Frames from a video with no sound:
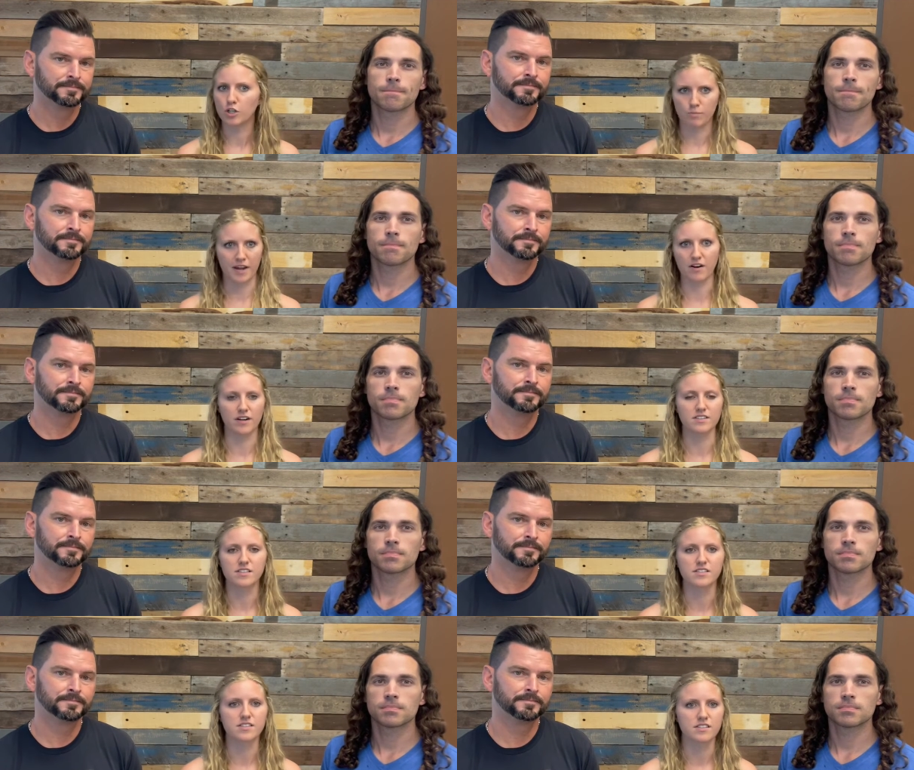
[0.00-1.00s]
Speaker 1: your parents.
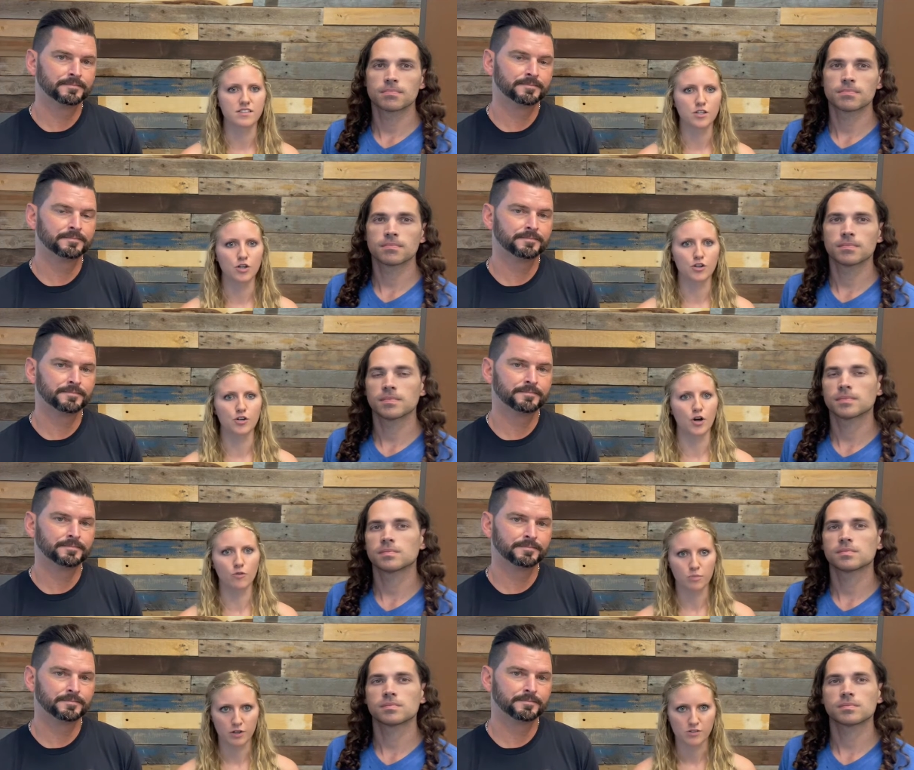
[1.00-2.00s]
It's you're your
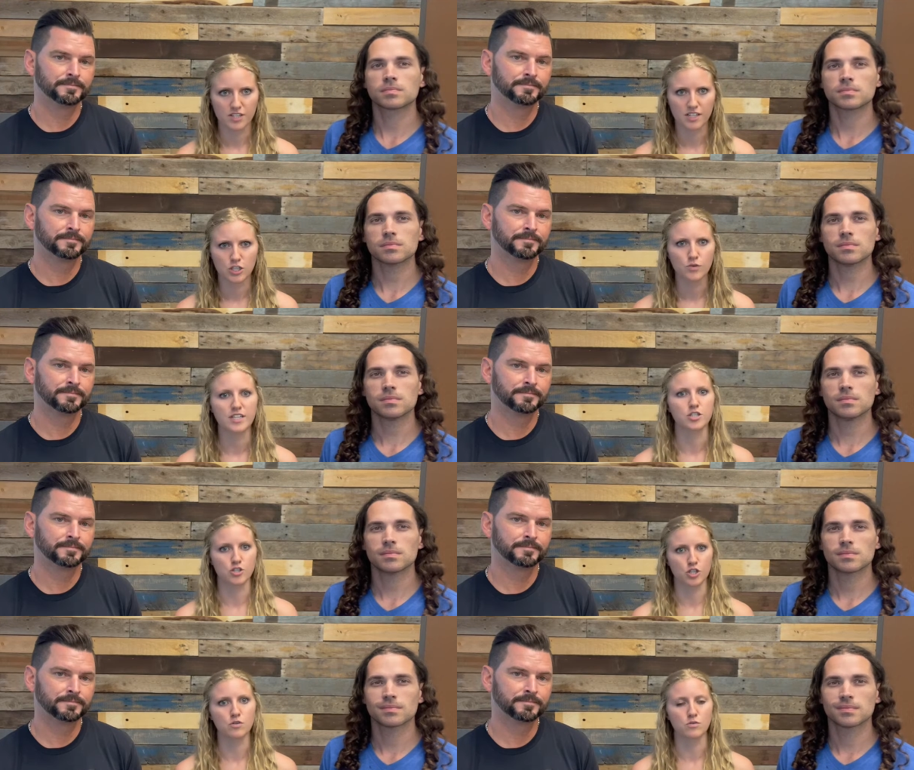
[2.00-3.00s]
own person and you get to
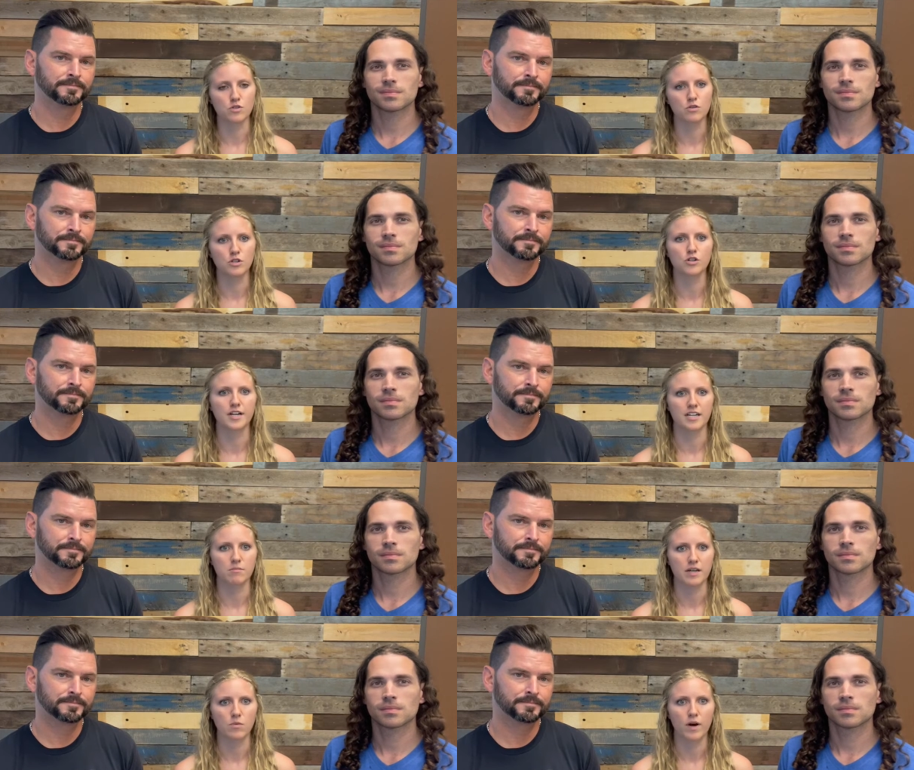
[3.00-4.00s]
choose who you're going to
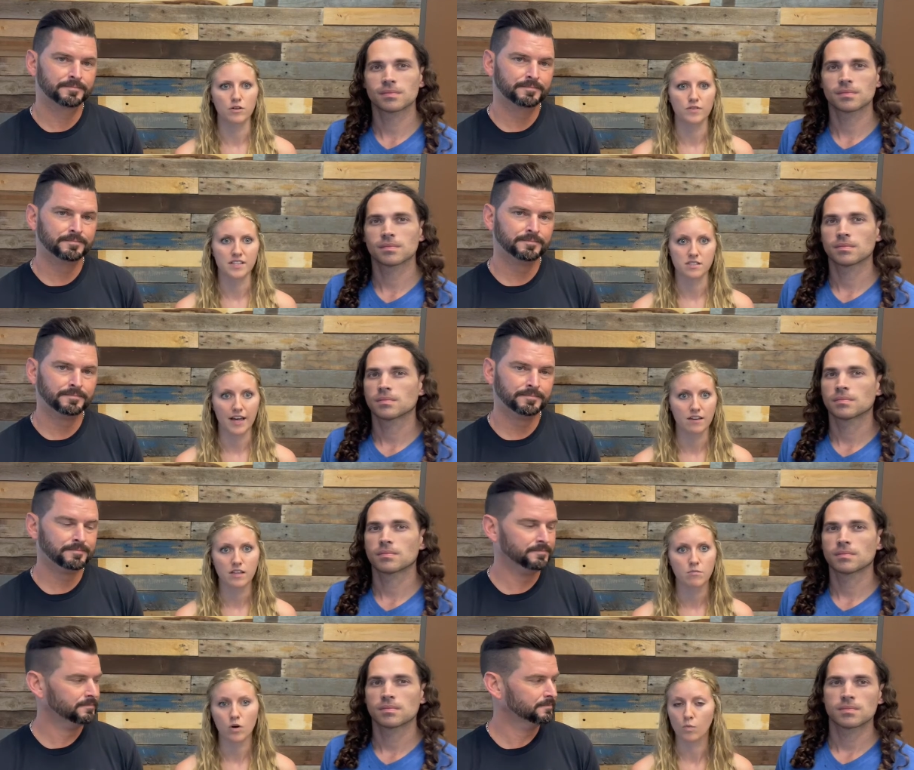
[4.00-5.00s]
be whether that's like
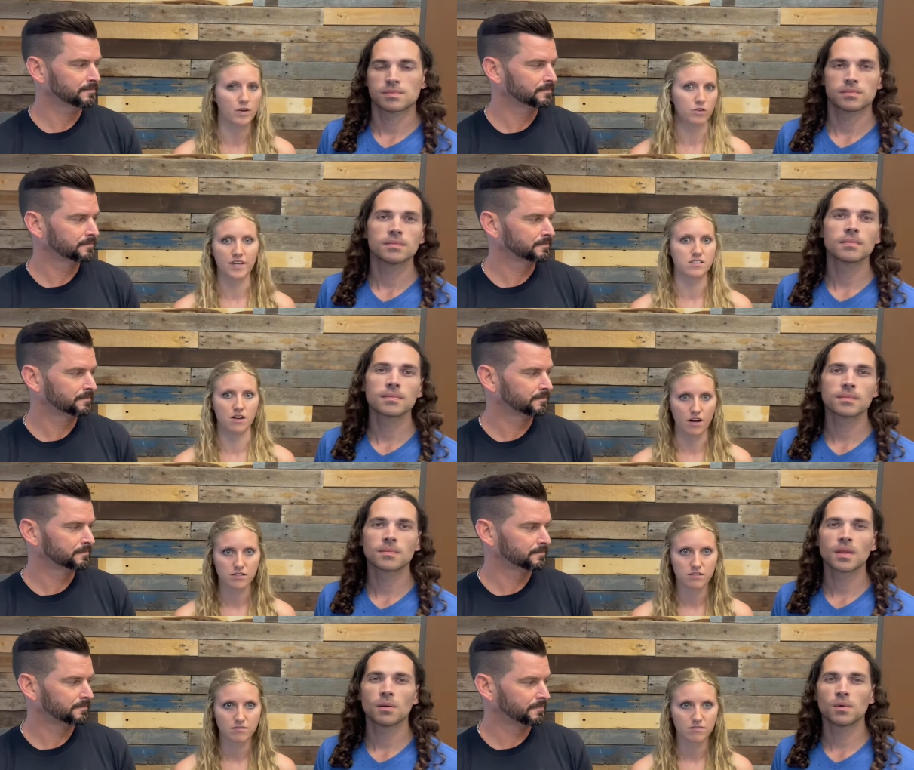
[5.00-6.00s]
them or whether that's
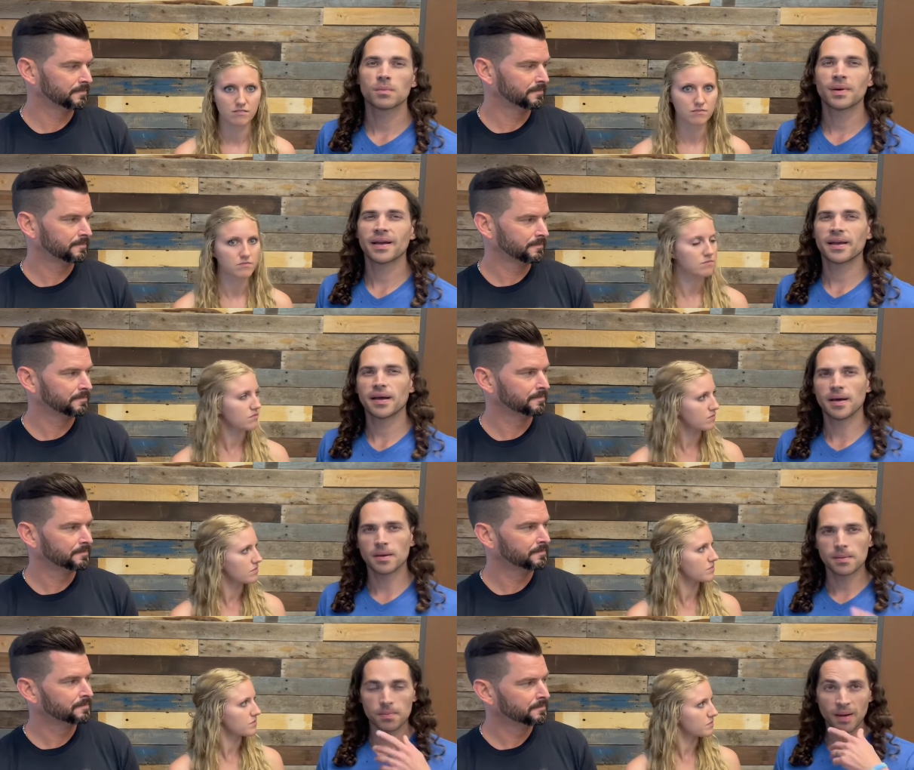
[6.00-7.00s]
not
Speaker 2: when my uh,
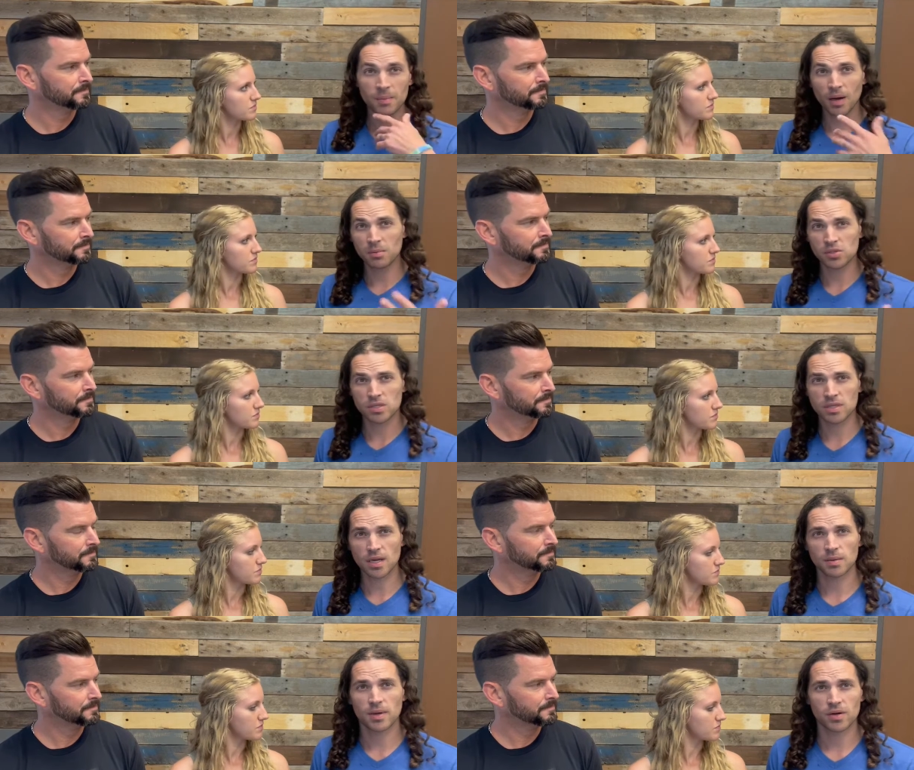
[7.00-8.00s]
my mom used to
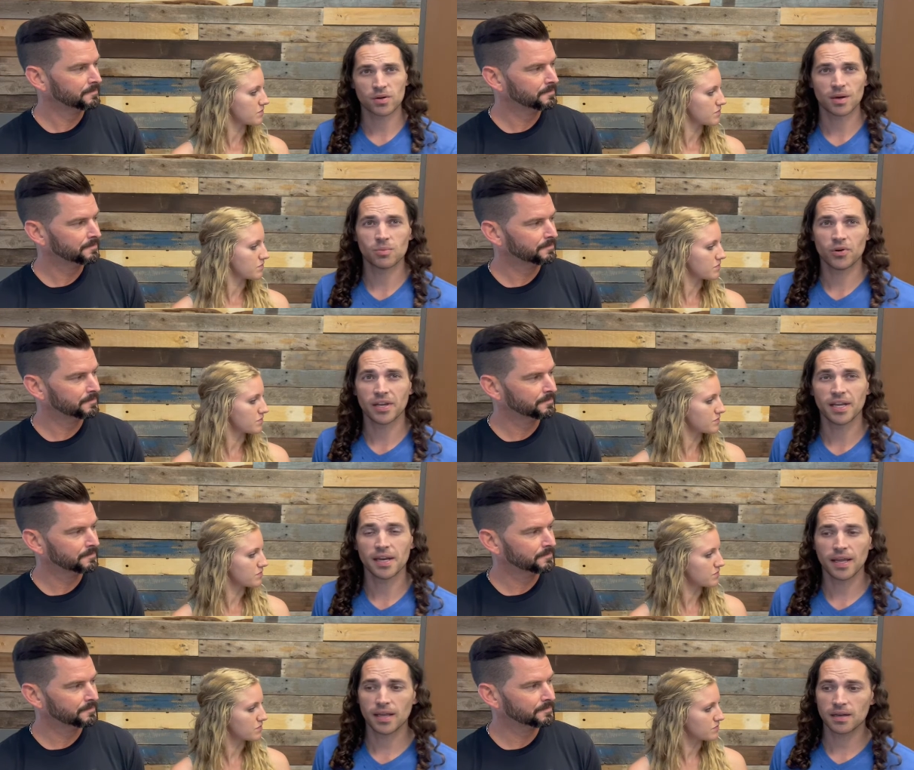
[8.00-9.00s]
talk about her upbringing
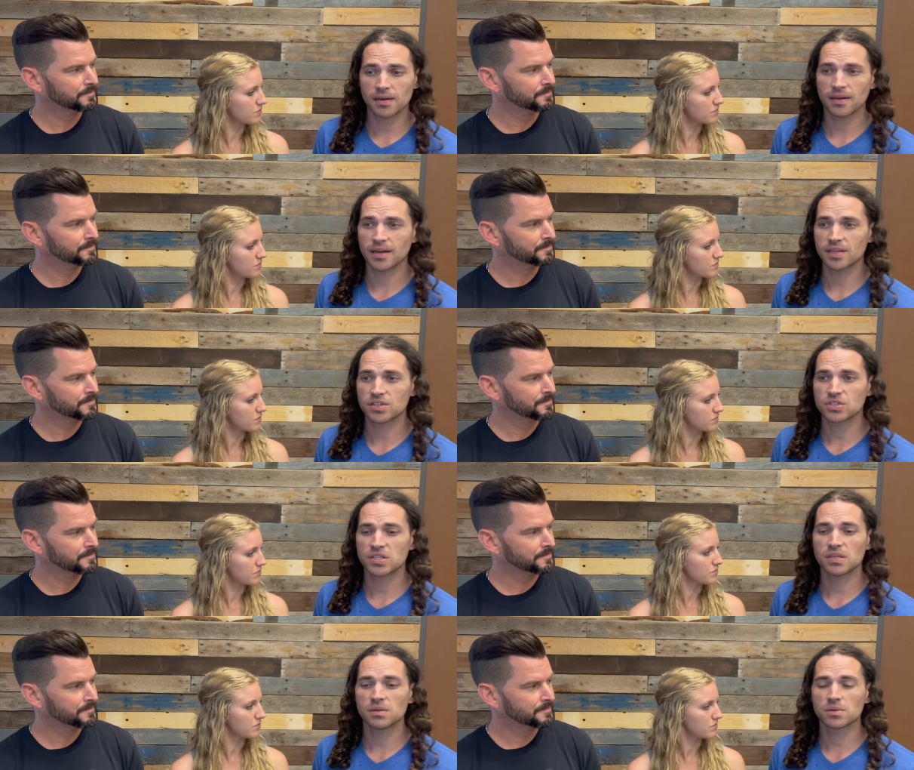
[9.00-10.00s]
and uh,
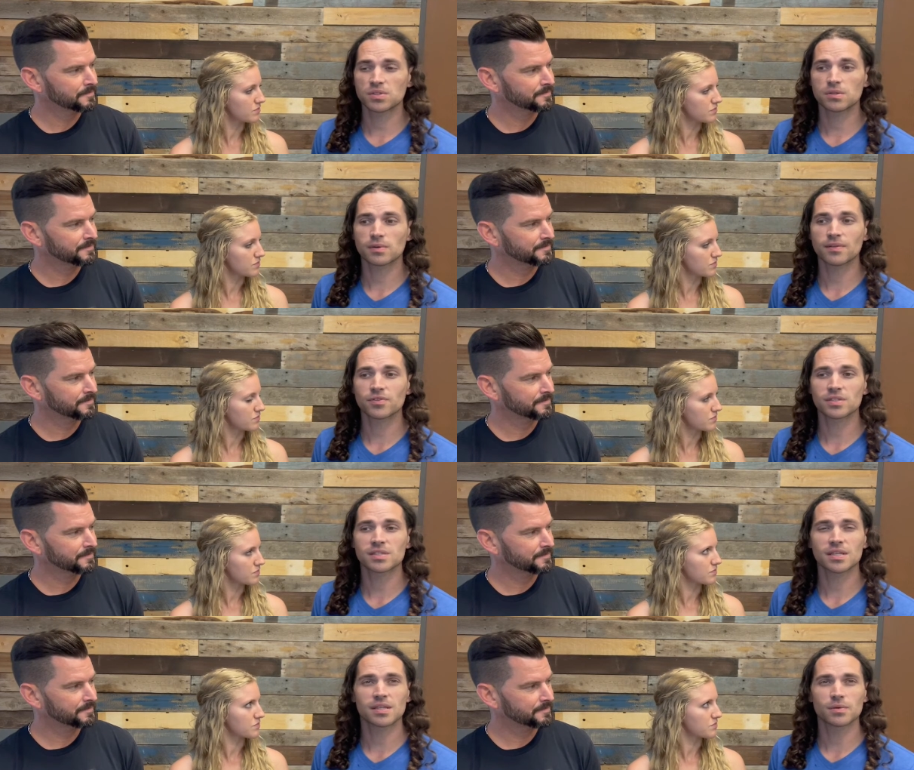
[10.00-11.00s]
she she
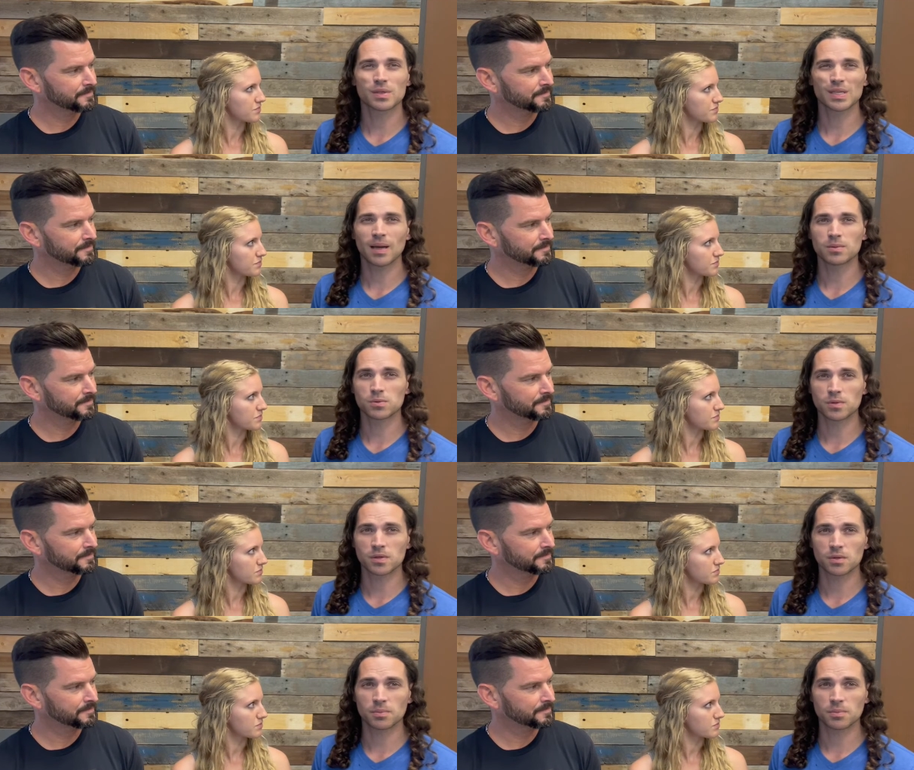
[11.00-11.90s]
referenced that there were times when her